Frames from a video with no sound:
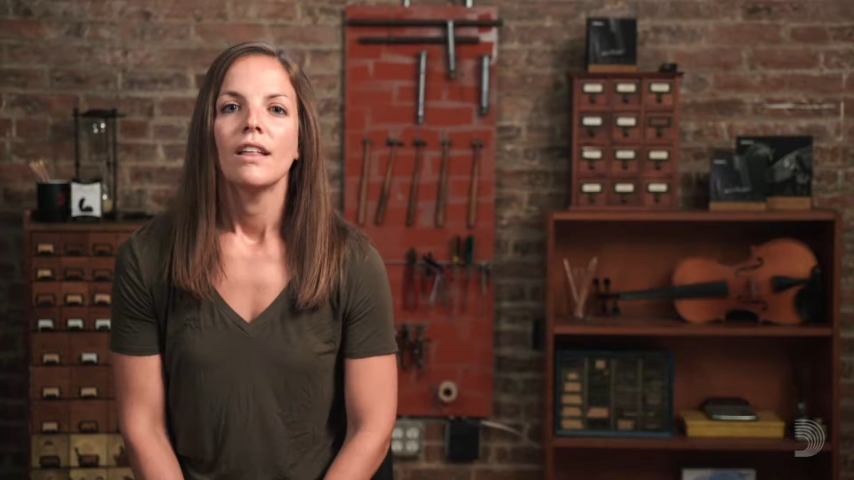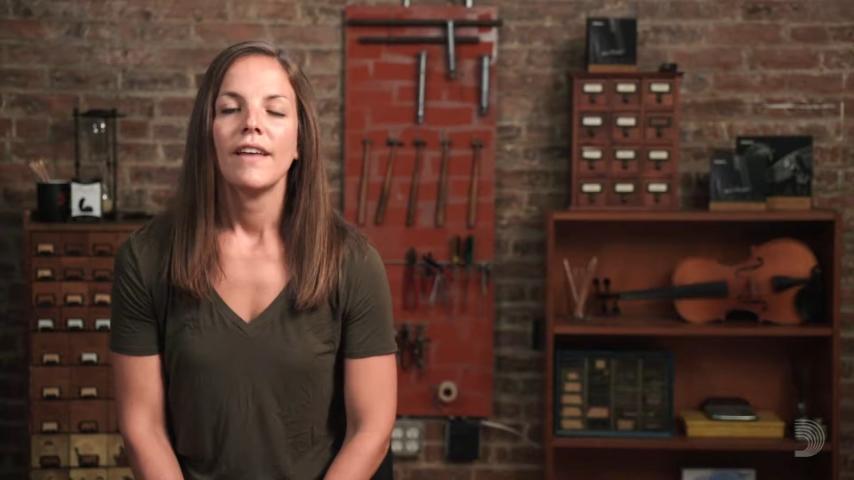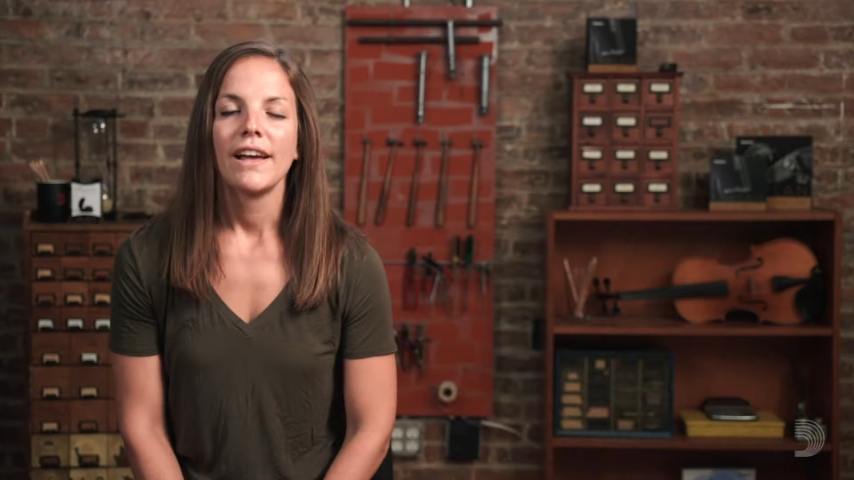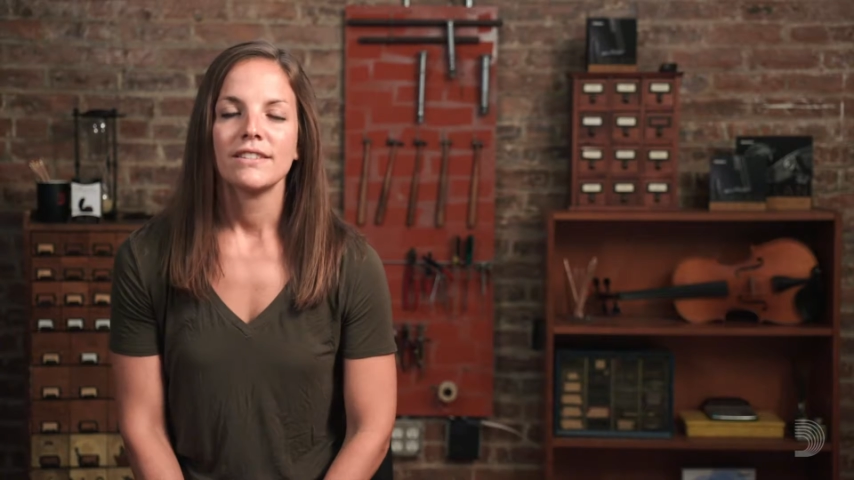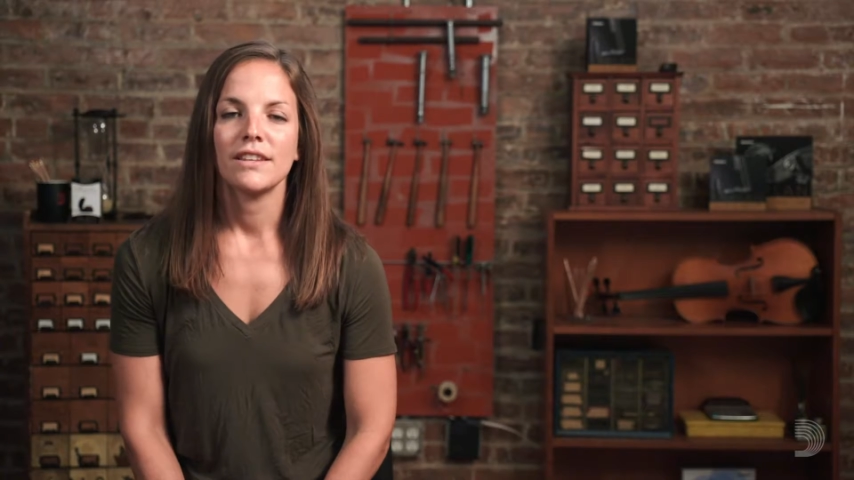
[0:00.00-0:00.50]

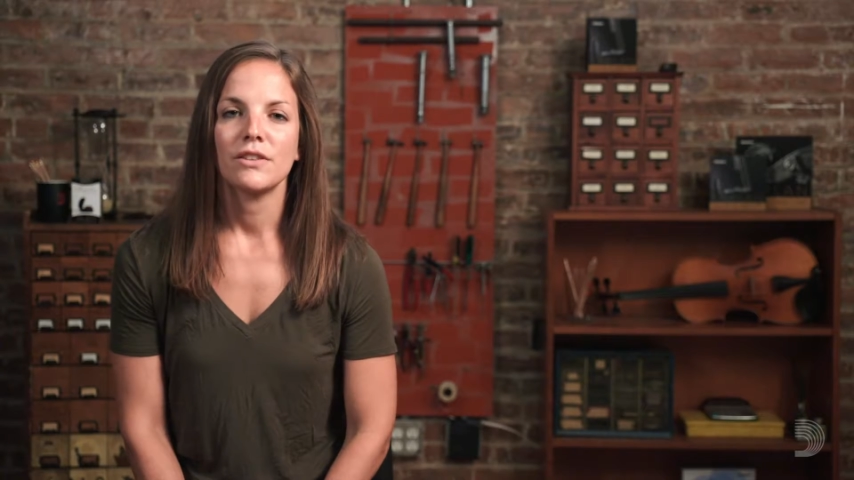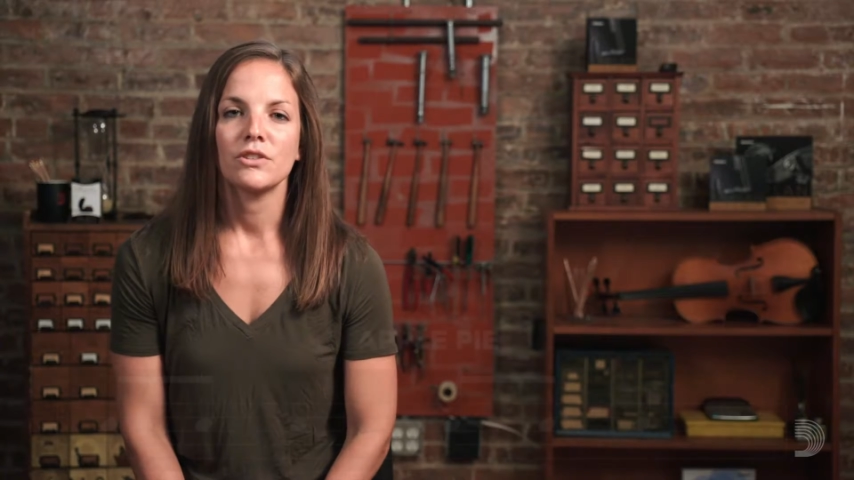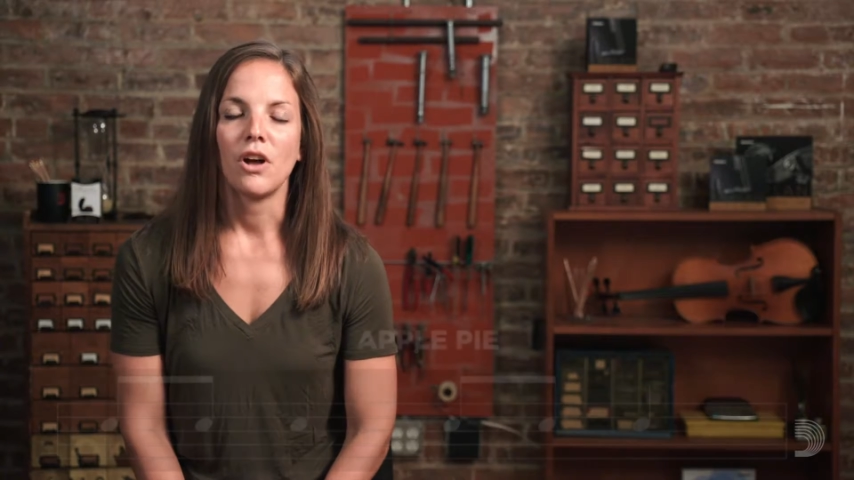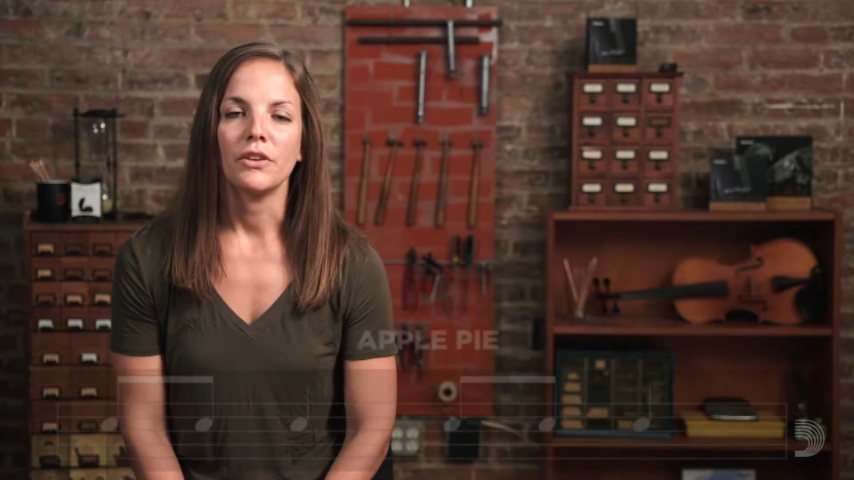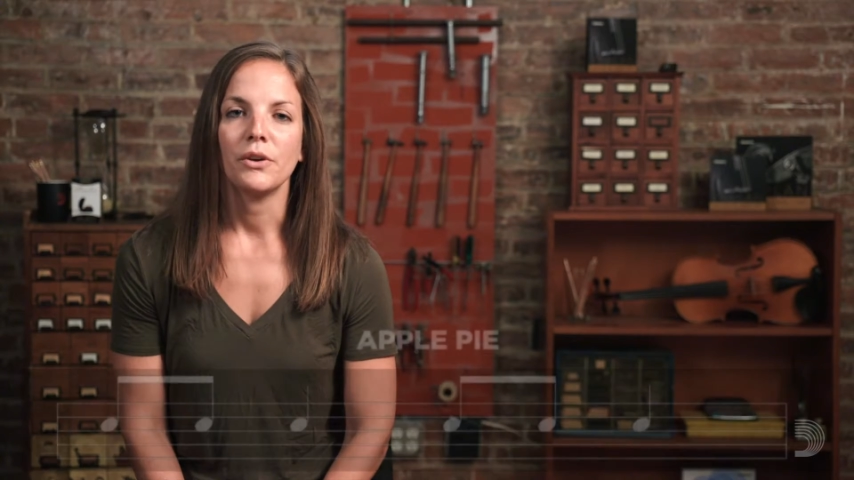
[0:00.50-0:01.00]
Lastly,
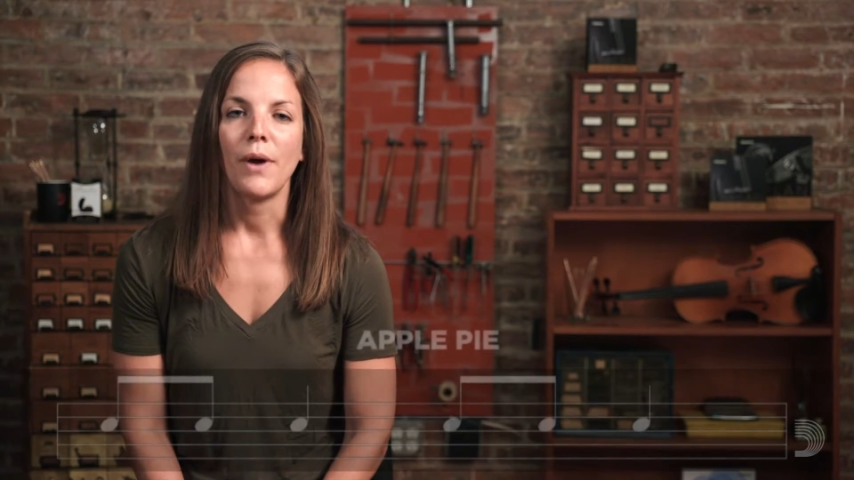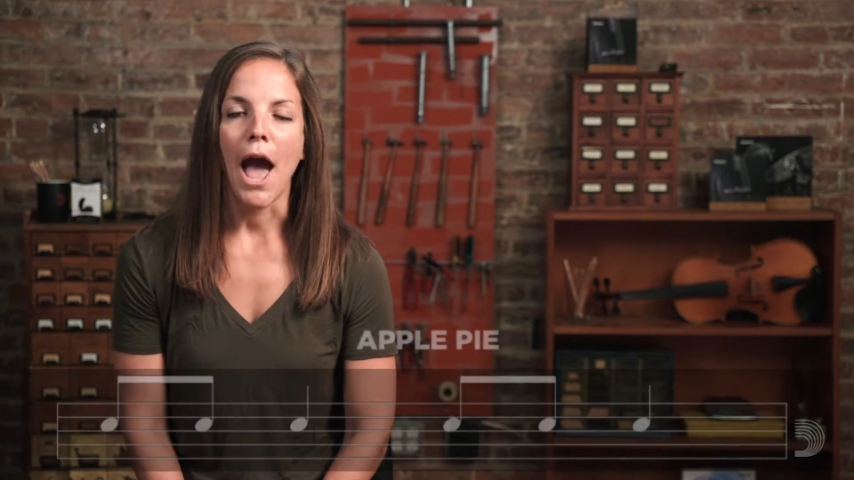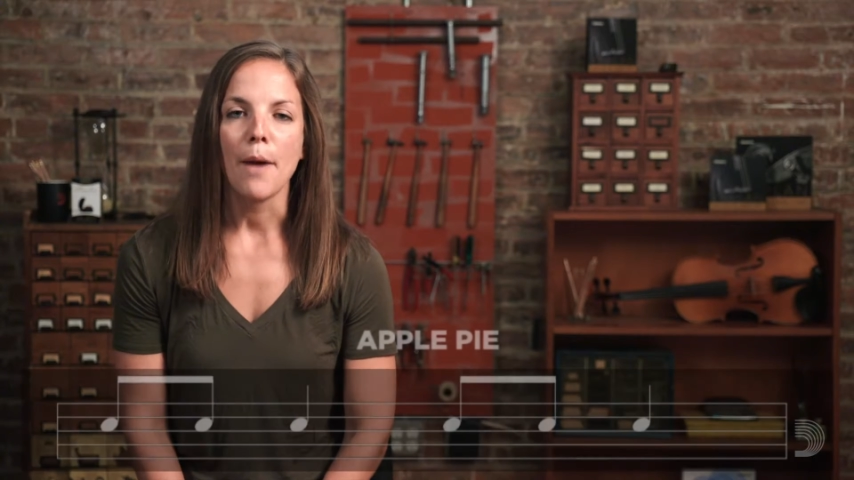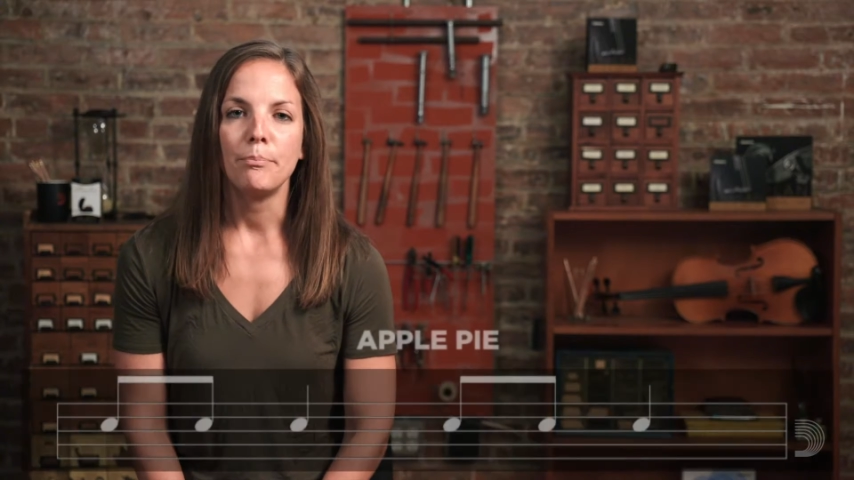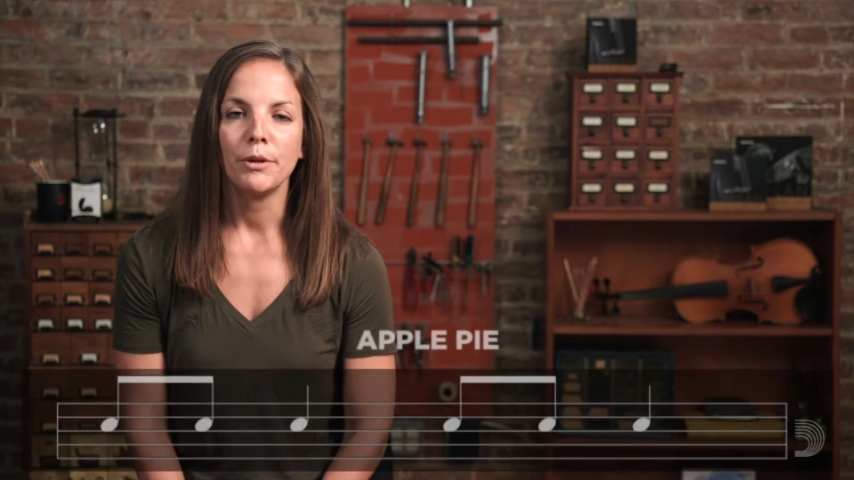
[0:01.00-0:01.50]
there's also
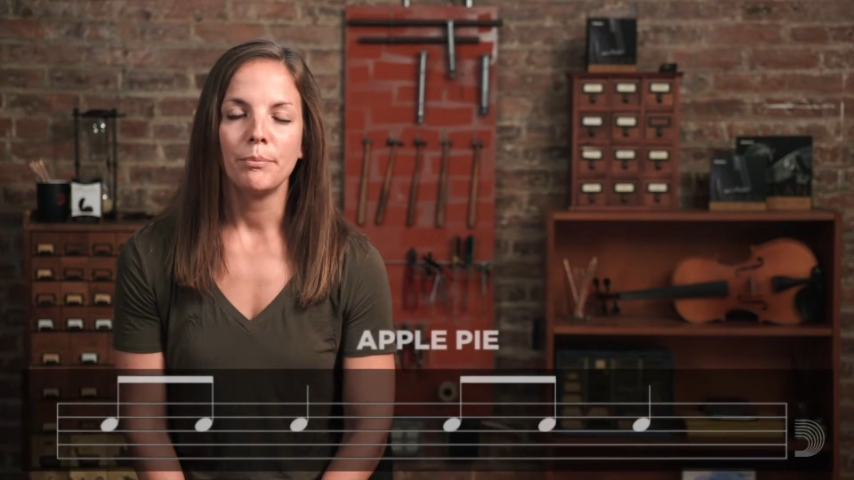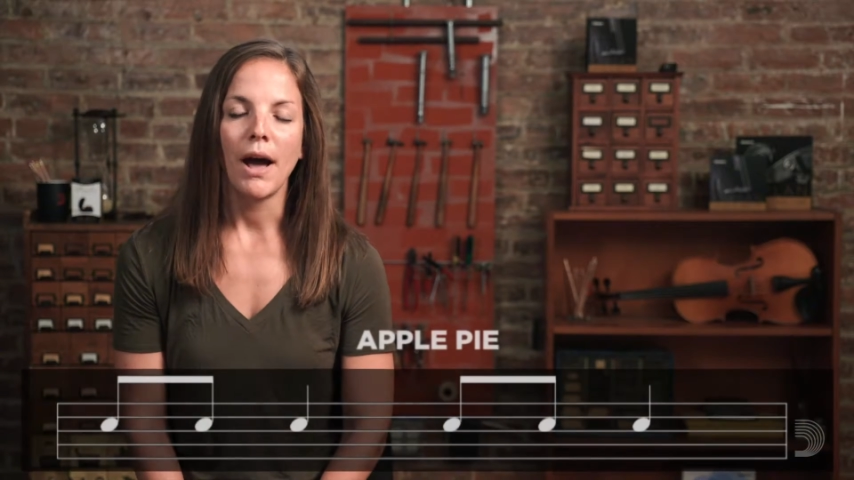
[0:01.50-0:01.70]
apple